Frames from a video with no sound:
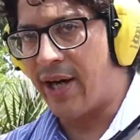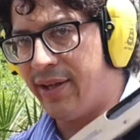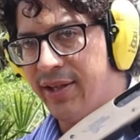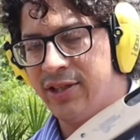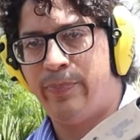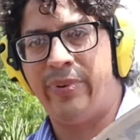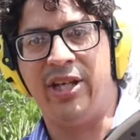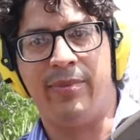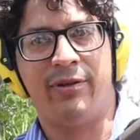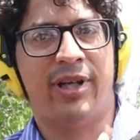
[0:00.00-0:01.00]
on this
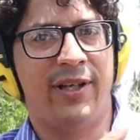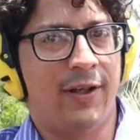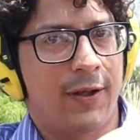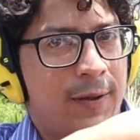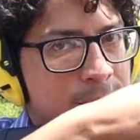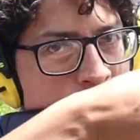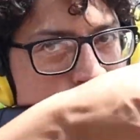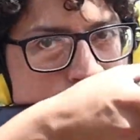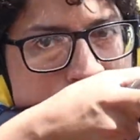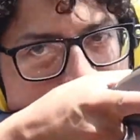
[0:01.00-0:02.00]
baby right here.
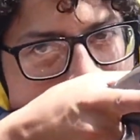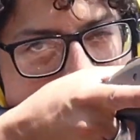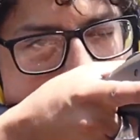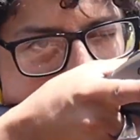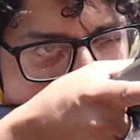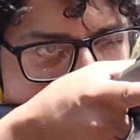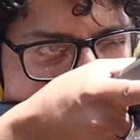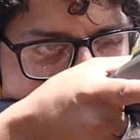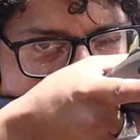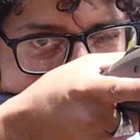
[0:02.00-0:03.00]

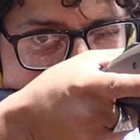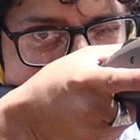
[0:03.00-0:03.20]
So